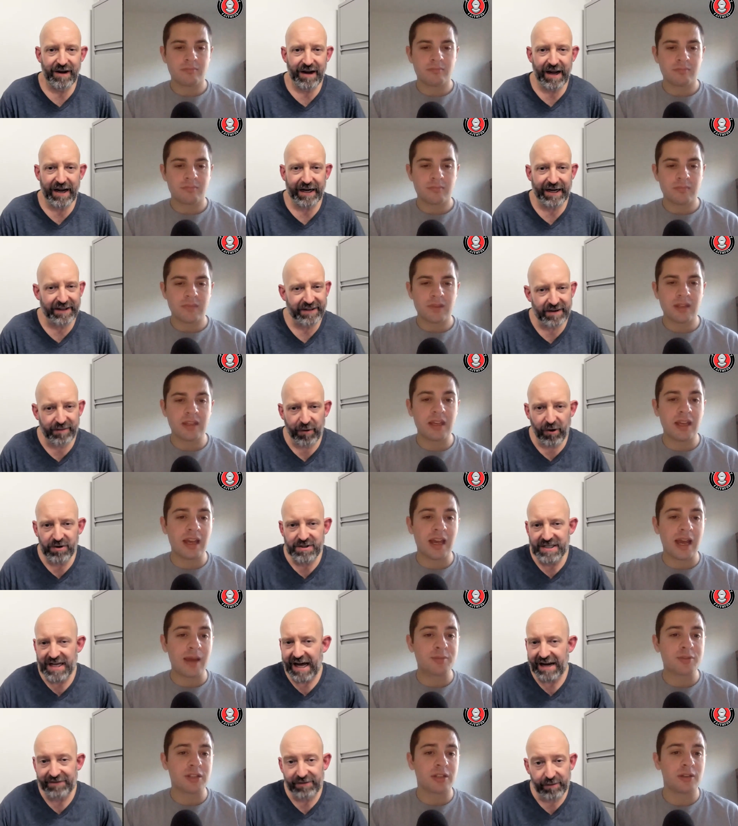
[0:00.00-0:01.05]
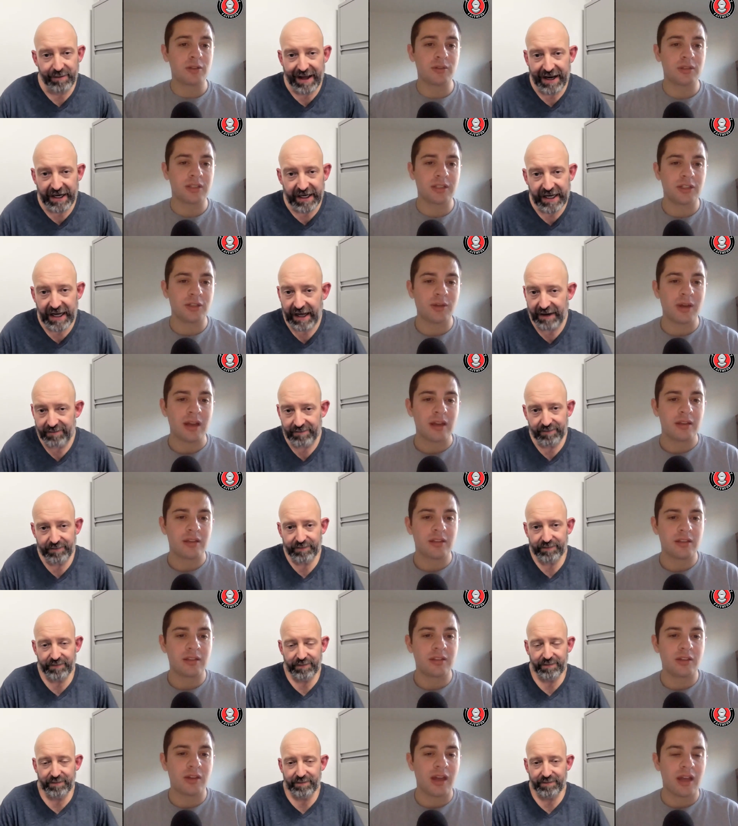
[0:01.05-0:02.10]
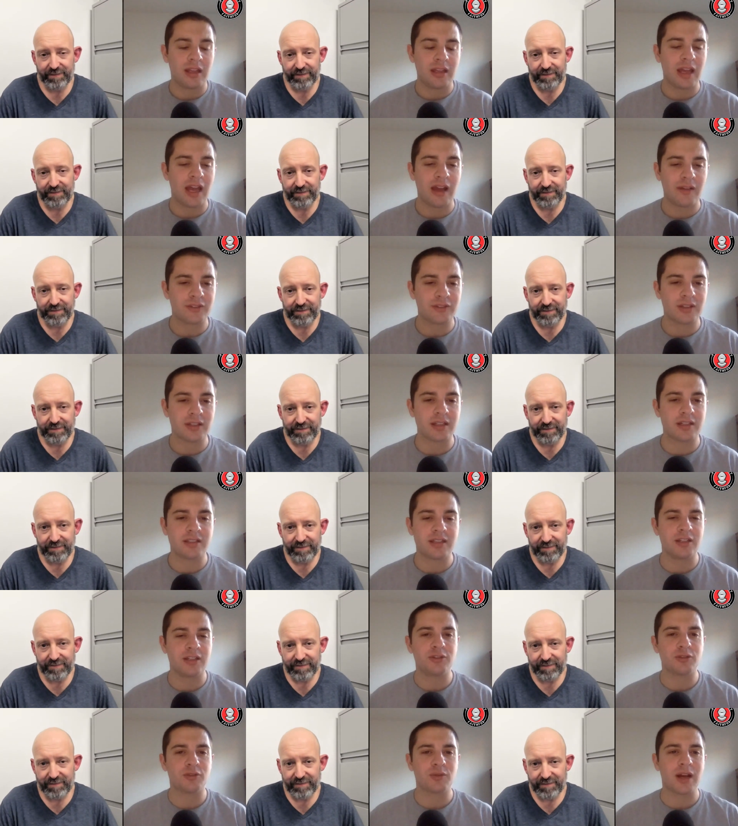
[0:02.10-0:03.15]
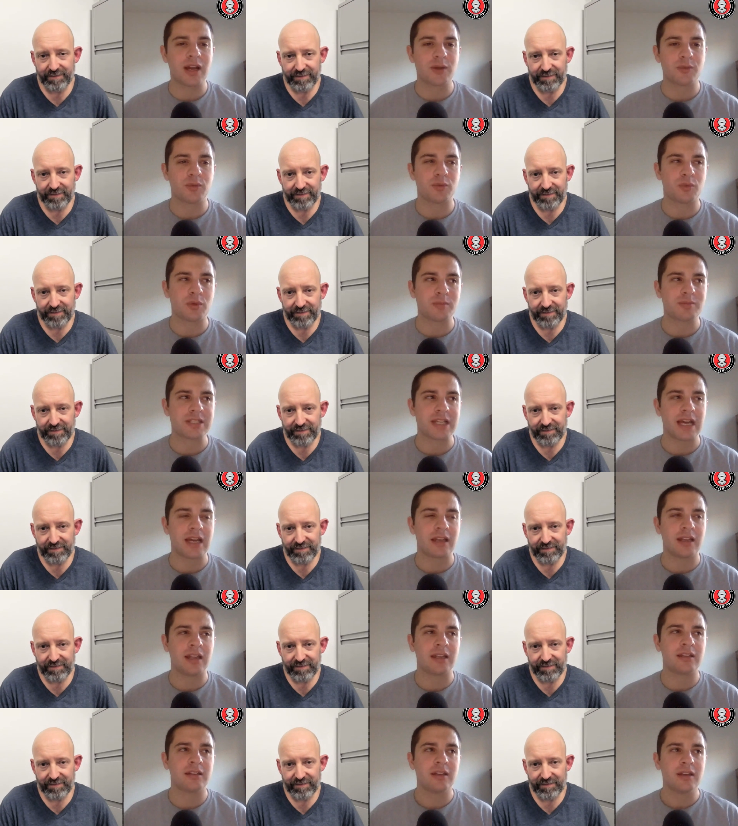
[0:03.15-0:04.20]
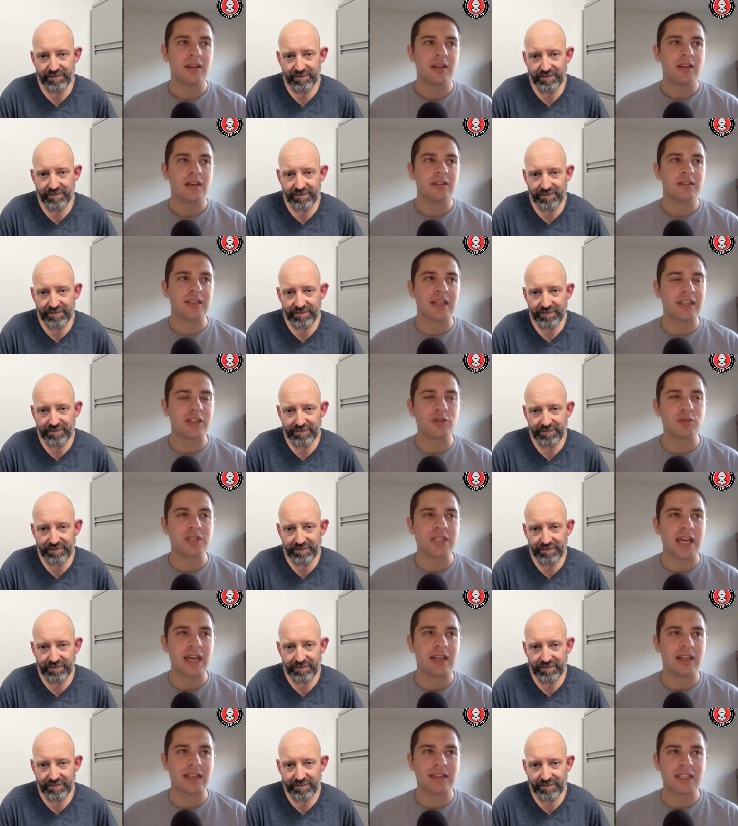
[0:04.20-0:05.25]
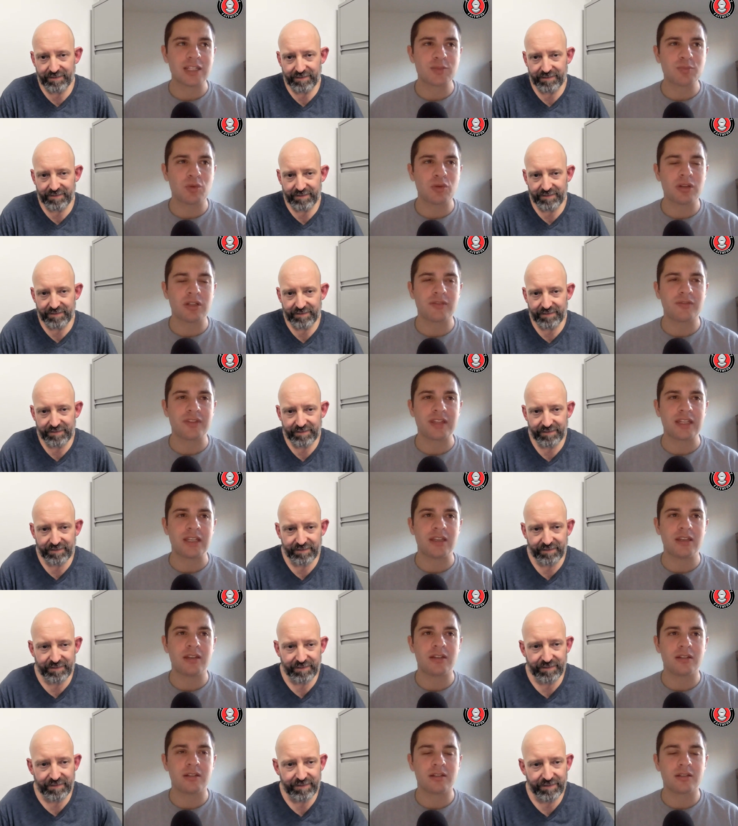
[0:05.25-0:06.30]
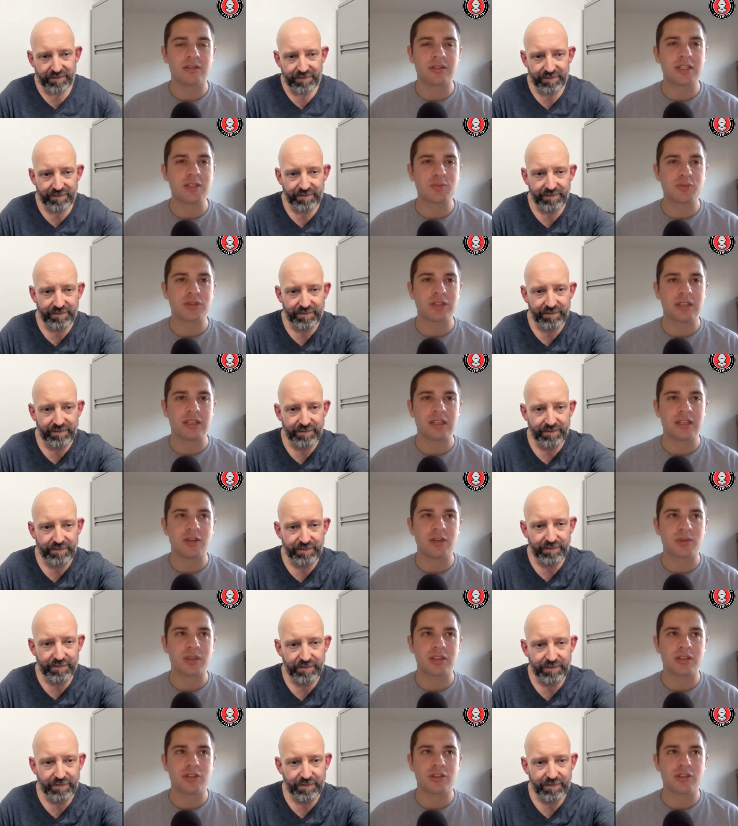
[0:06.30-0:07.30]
Speaker 1: and get the yeah, absolutely.
Speaker 2: You, you, ha- you have to continue to ride with Wimsatt. And like you said, at this point of the year, or this point in the year, with